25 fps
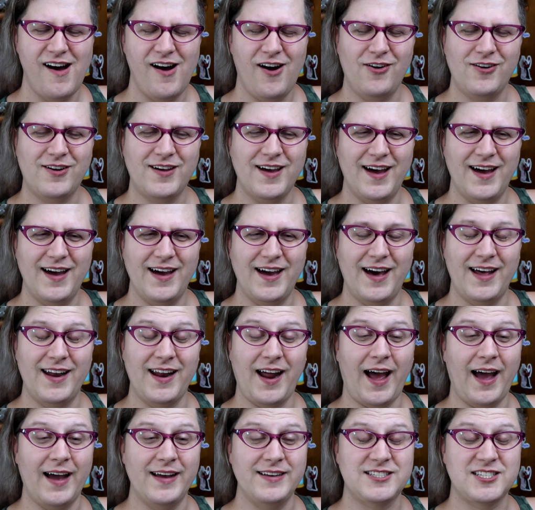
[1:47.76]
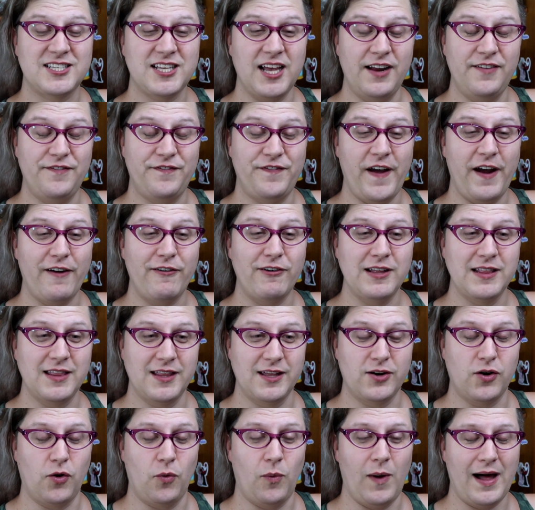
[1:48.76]
Okay. I said very
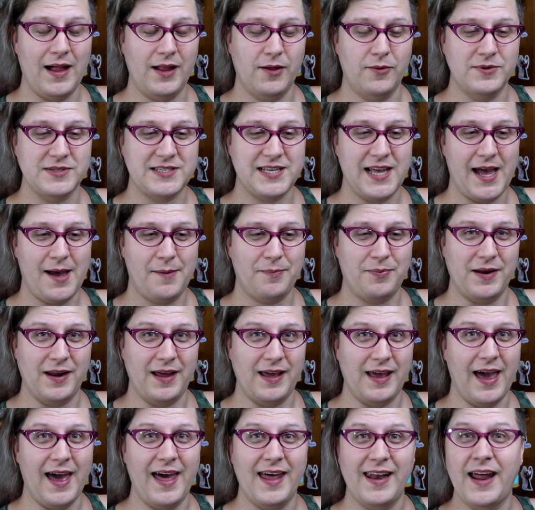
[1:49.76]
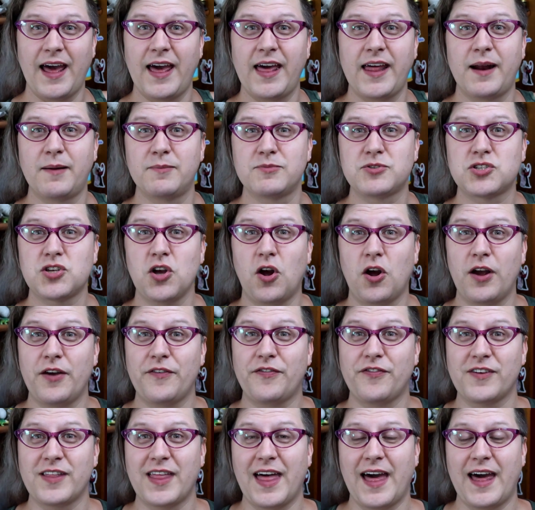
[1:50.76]
little while it was happening. And I'm sorry
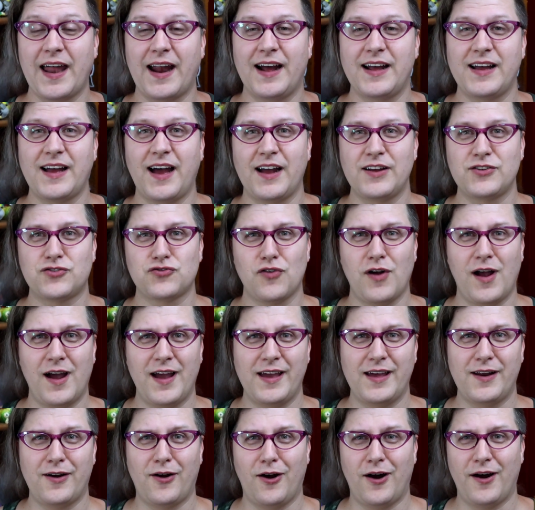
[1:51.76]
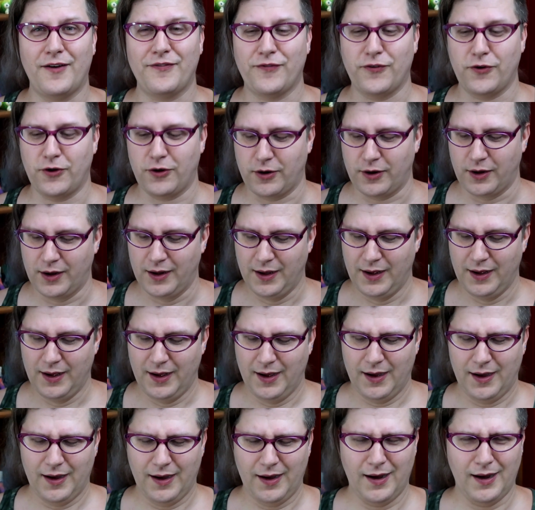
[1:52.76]
for that. I try and offer
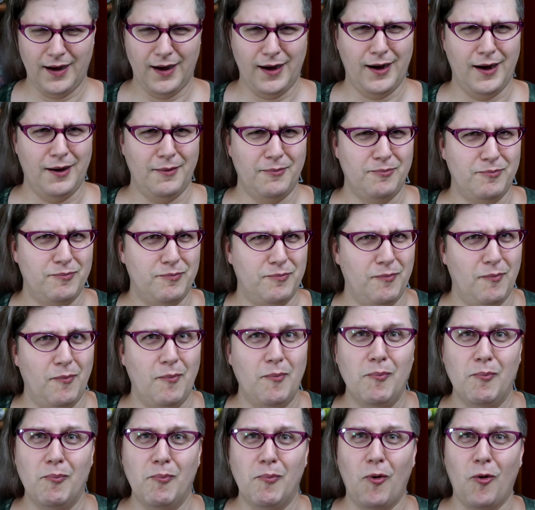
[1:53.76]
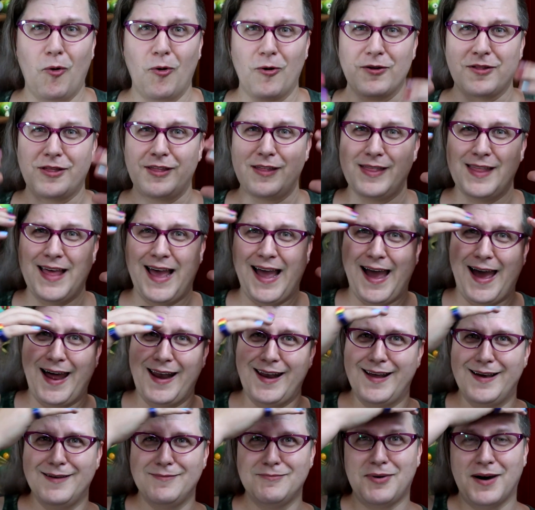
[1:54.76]
more than
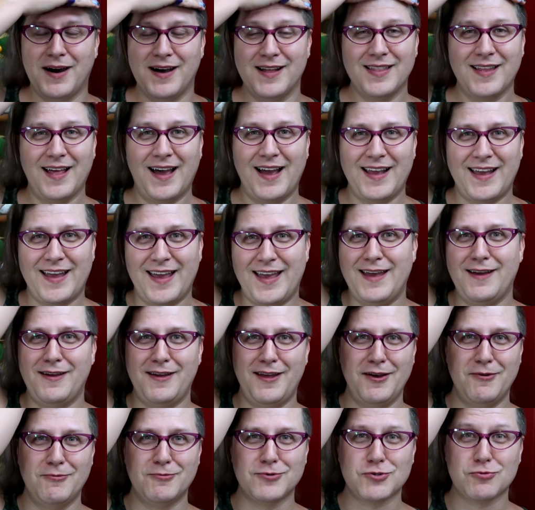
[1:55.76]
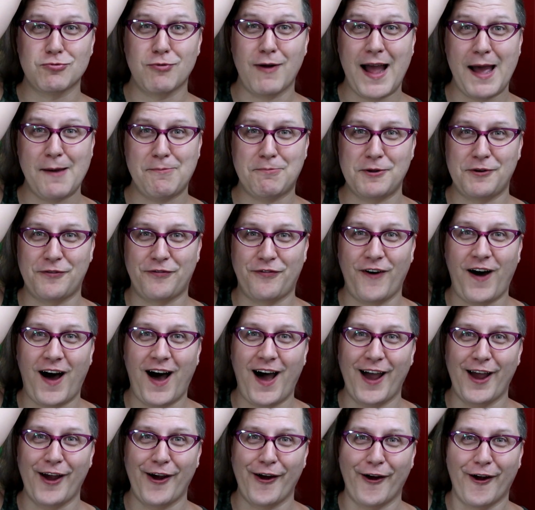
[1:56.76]
that. But, like, it was rapid
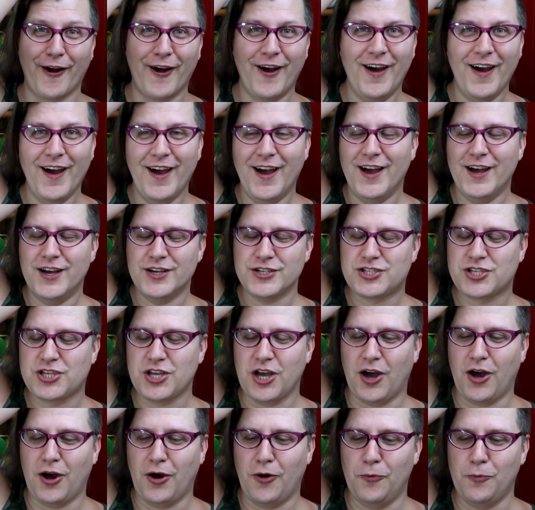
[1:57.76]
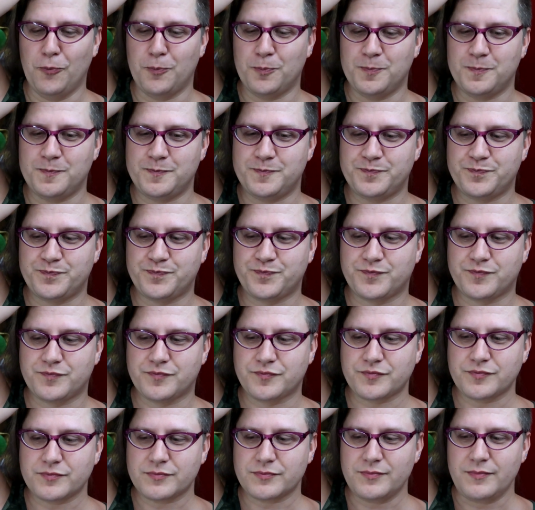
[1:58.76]
fire. So,
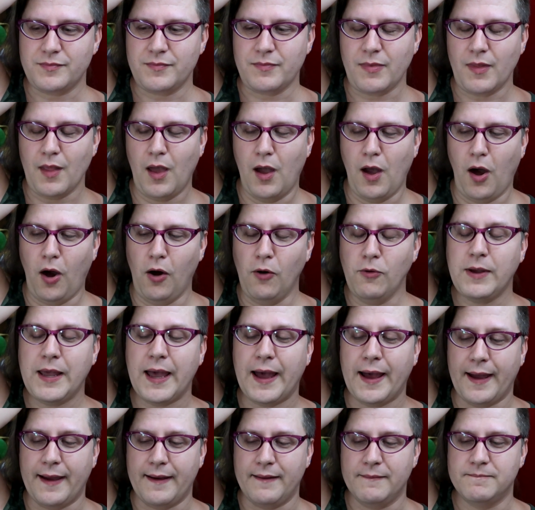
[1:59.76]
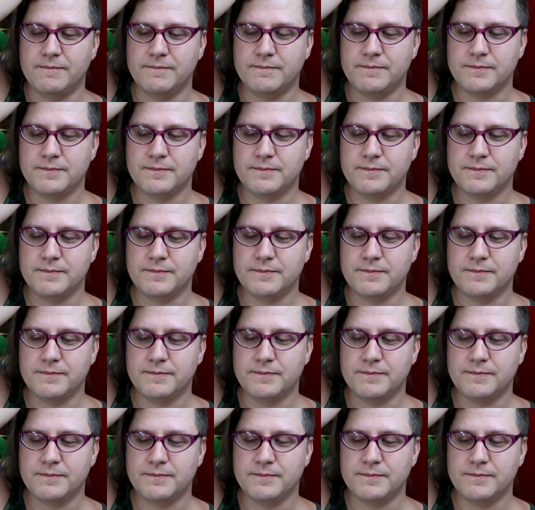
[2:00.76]
okay.